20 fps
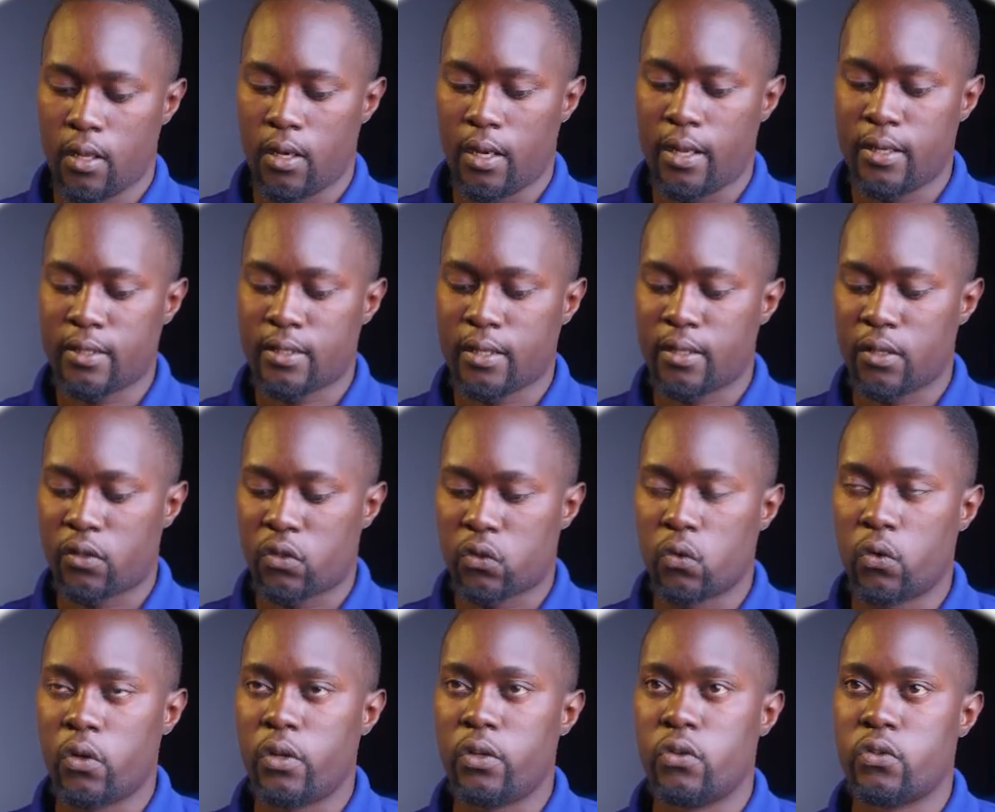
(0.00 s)
Enter the
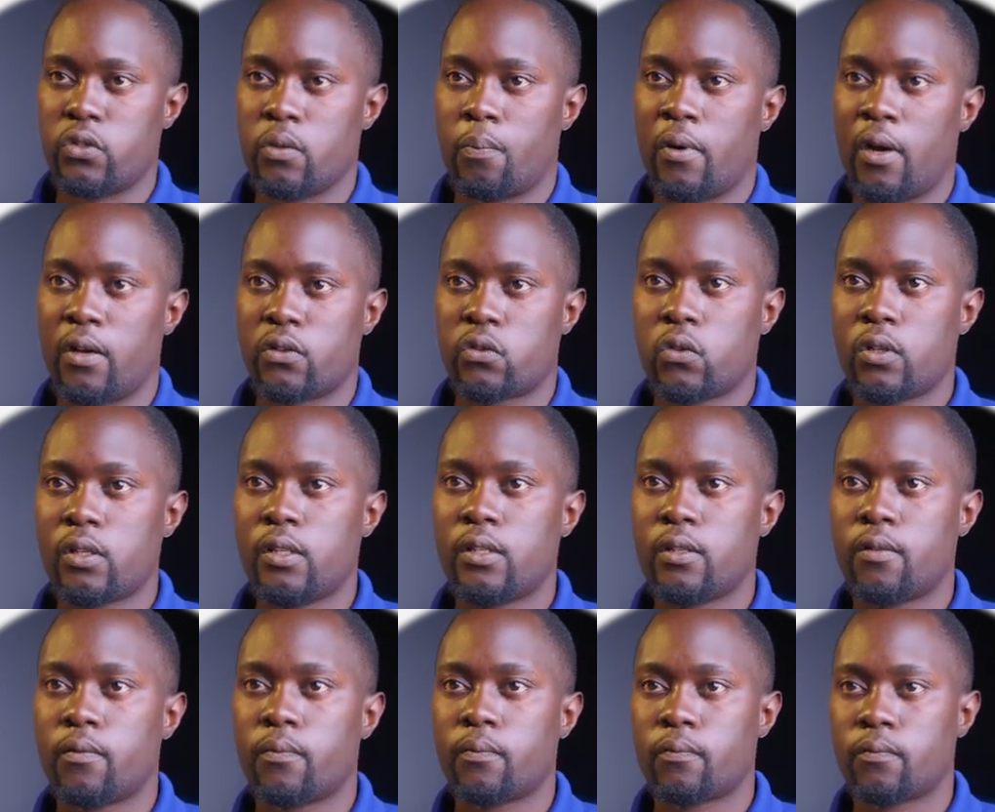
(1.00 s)
sudo user password.
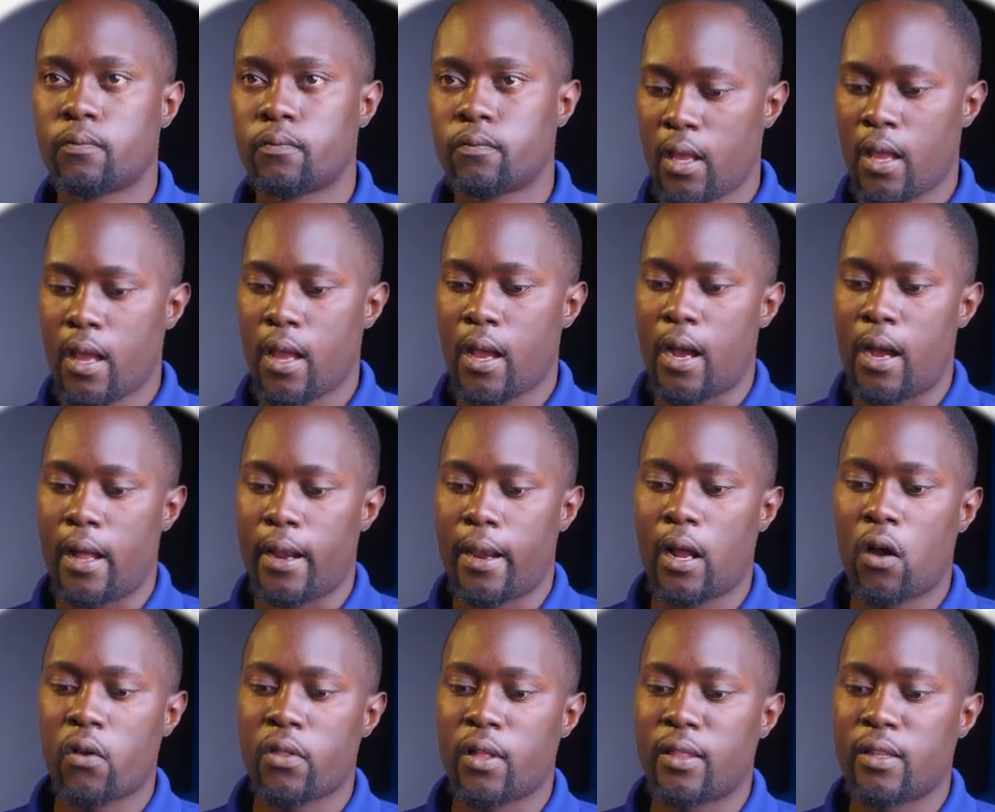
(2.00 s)
And
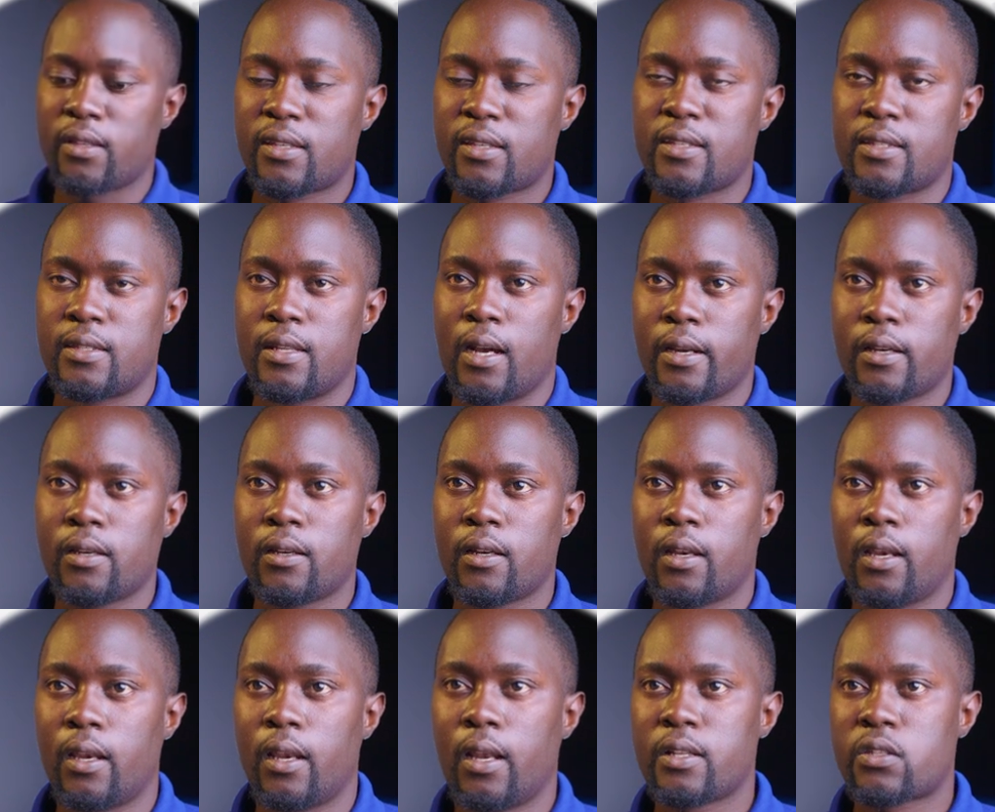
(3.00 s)
now that is done,
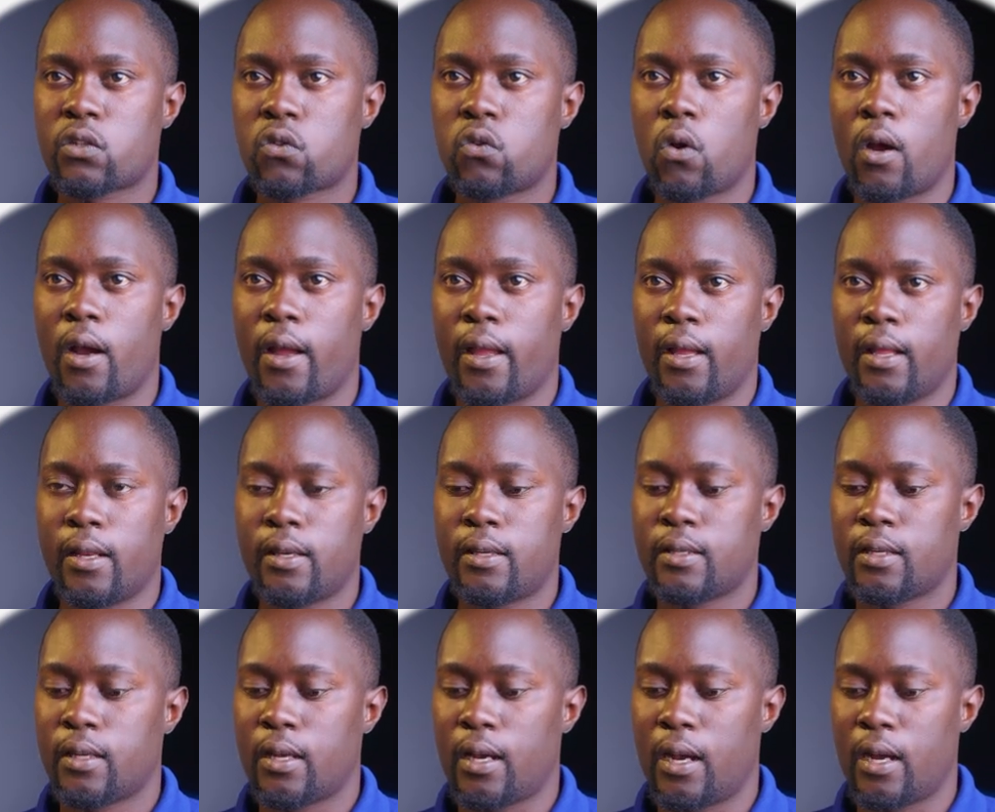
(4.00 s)
let's go ahead
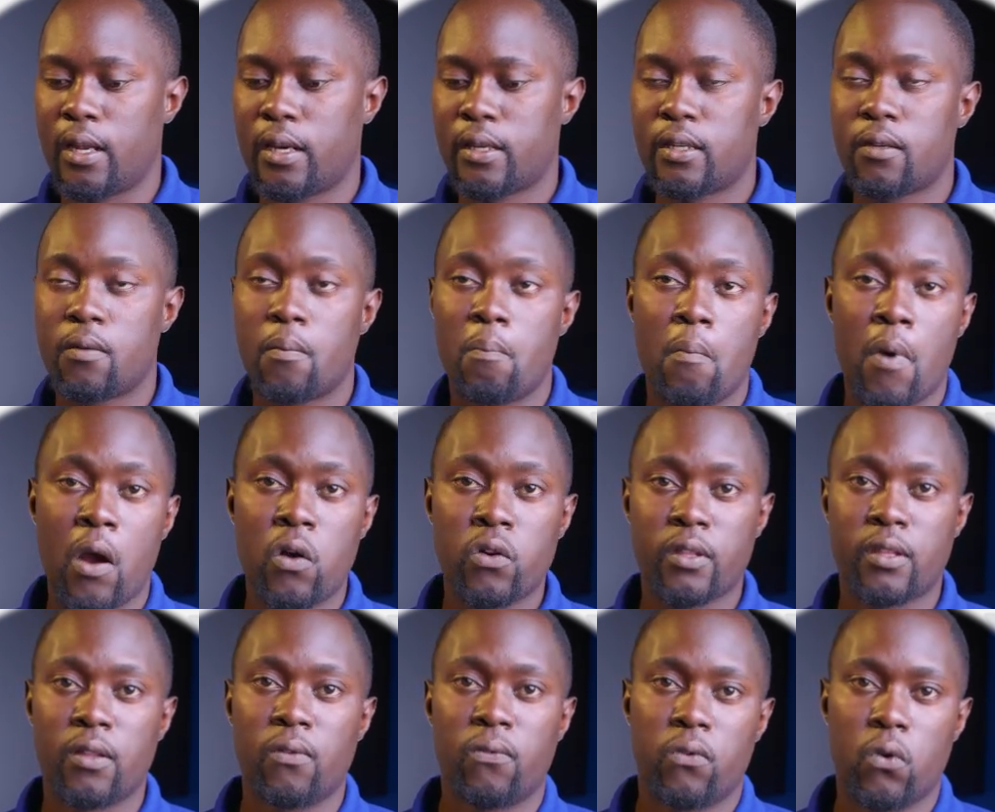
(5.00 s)
and
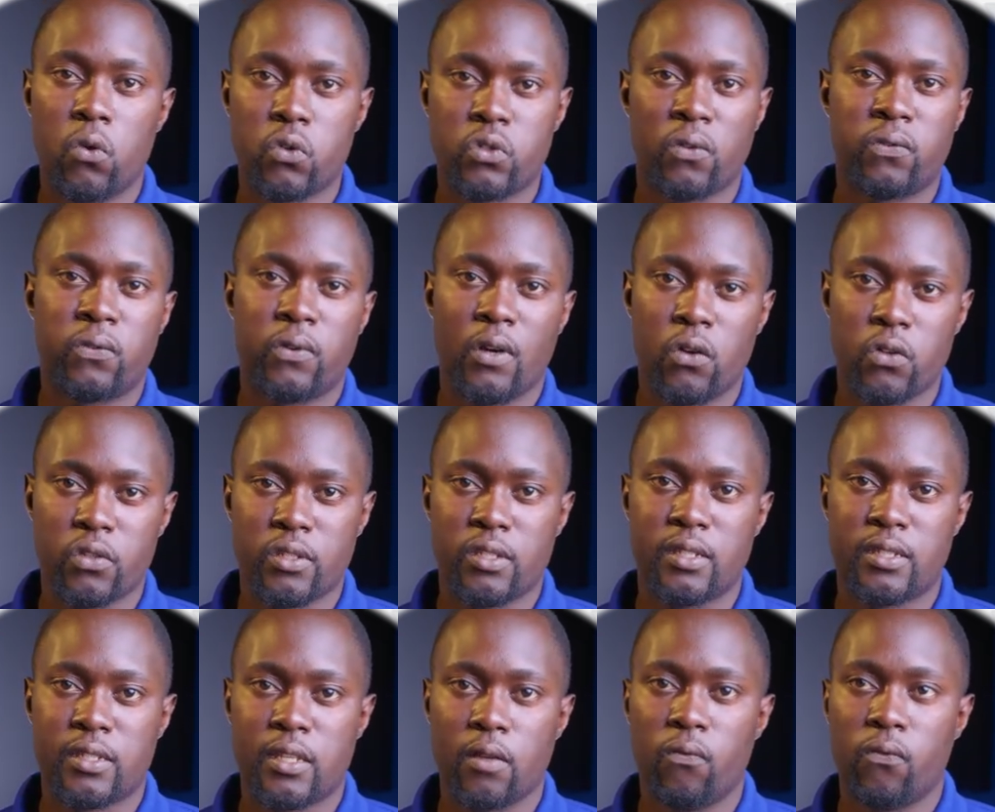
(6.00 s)
mount the Vultr file
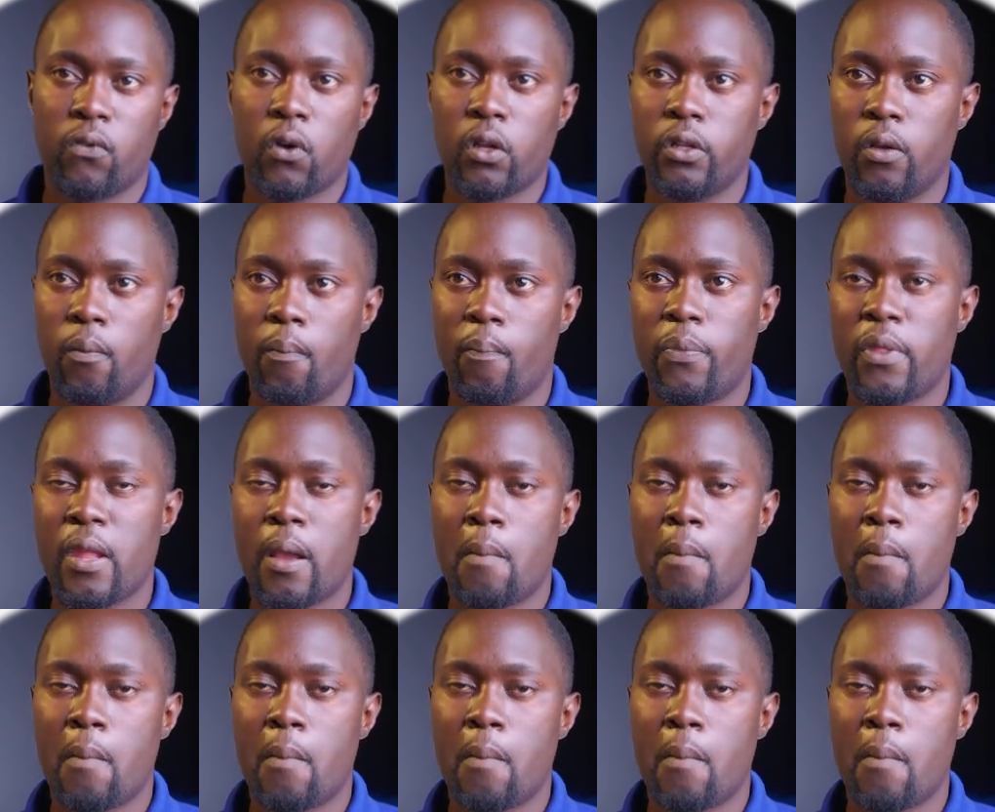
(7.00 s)
system volume.